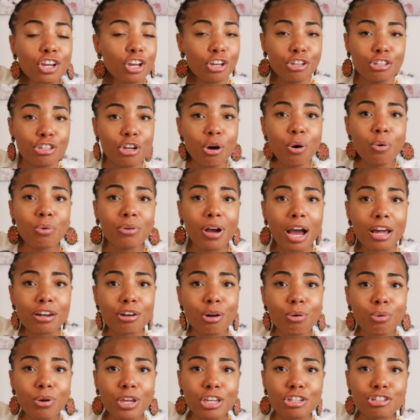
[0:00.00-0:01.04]
You don't got
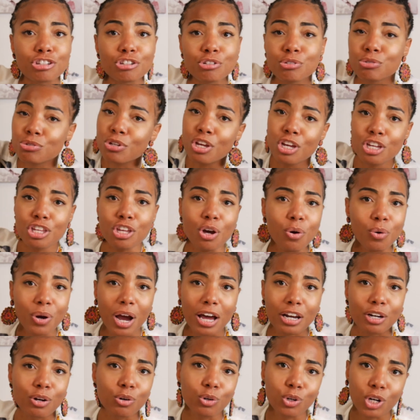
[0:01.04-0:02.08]
no issues. You don't
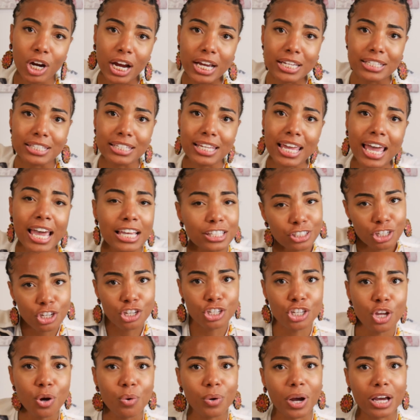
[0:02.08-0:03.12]
got no crazy ex.
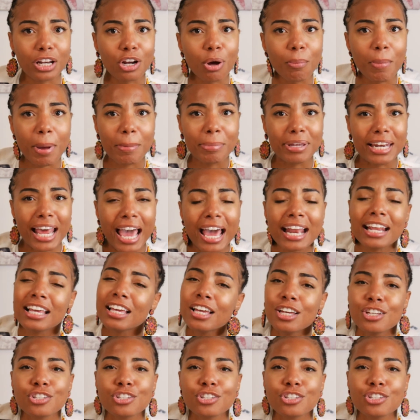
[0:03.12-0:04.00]
You don't got no baby daddy.